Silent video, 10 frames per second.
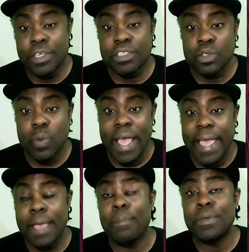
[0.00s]
of the reasons
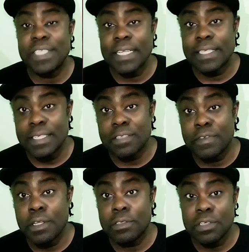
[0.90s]
why I am presenting
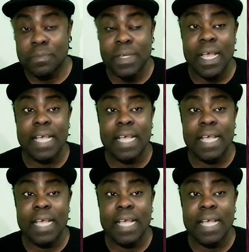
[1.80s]
this video to you is